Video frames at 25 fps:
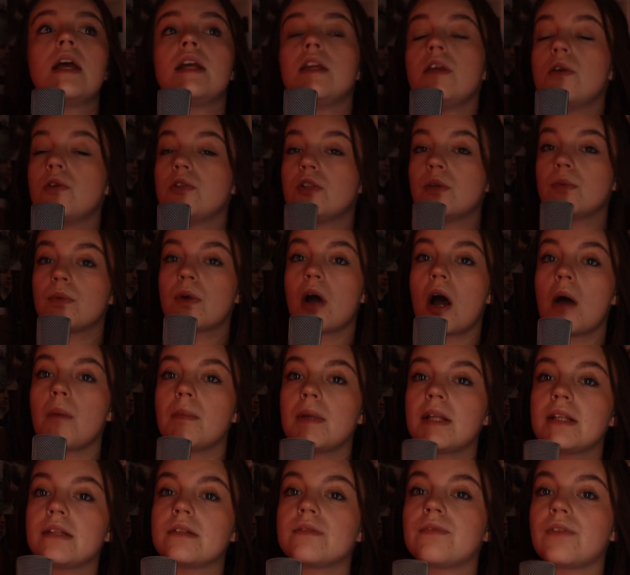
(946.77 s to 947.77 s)
YouTube
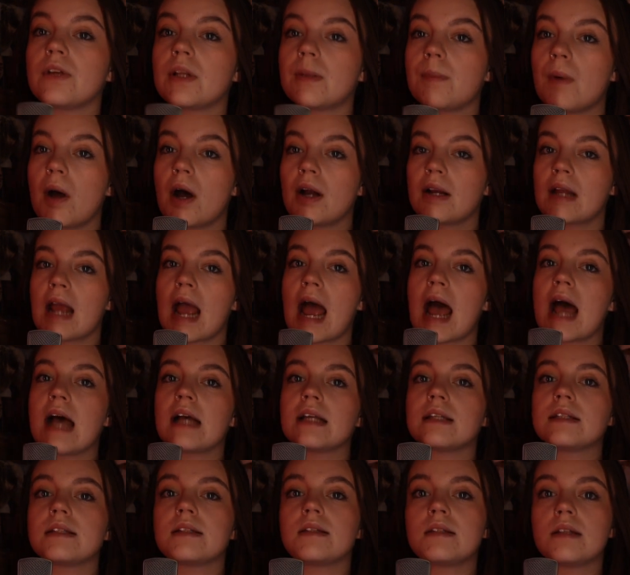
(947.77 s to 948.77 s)
comments for the
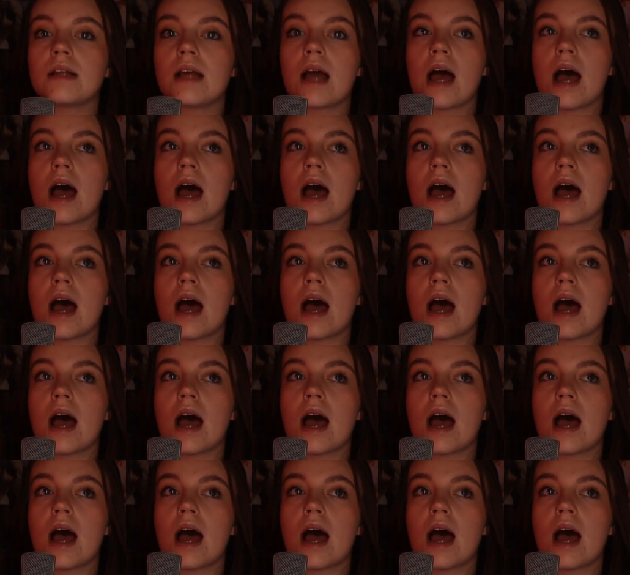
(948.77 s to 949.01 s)
podcast.